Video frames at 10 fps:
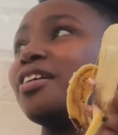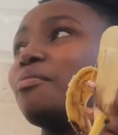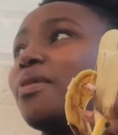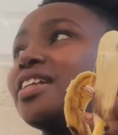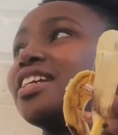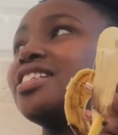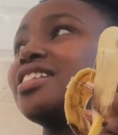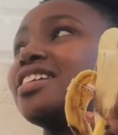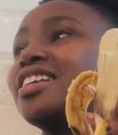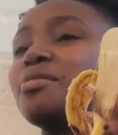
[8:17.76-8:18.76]
But it
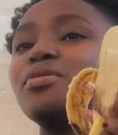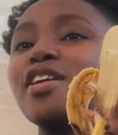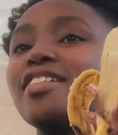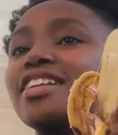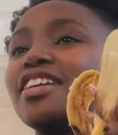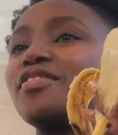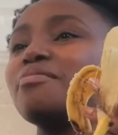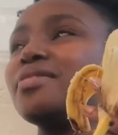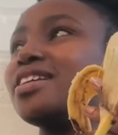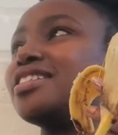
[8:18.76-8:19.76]
keeps on
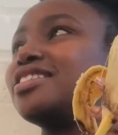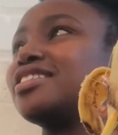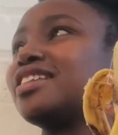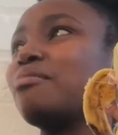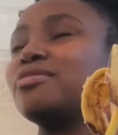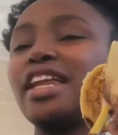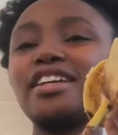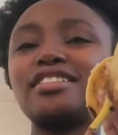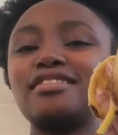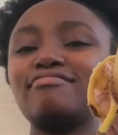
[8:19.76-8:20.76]
giving me some, like,
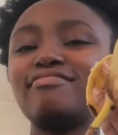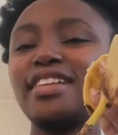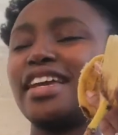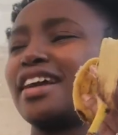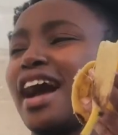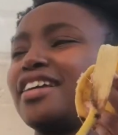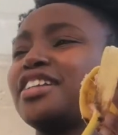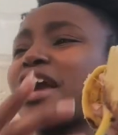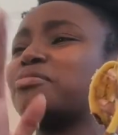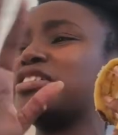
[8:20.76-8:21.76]

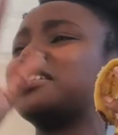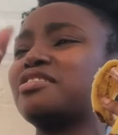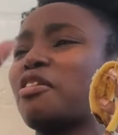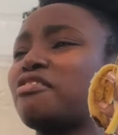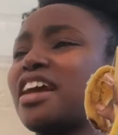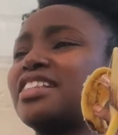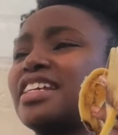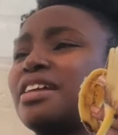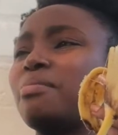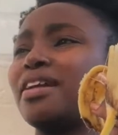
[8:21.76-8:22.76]
it kept on
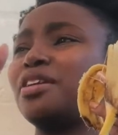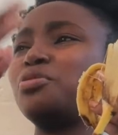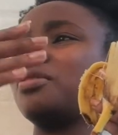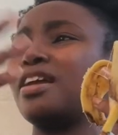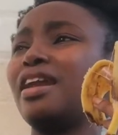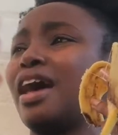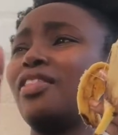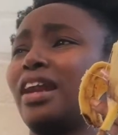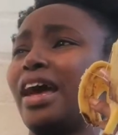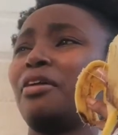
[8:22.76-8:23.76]
correcting it, but into
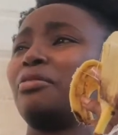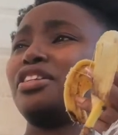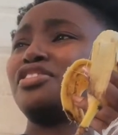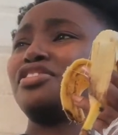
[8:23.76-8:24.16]
another language.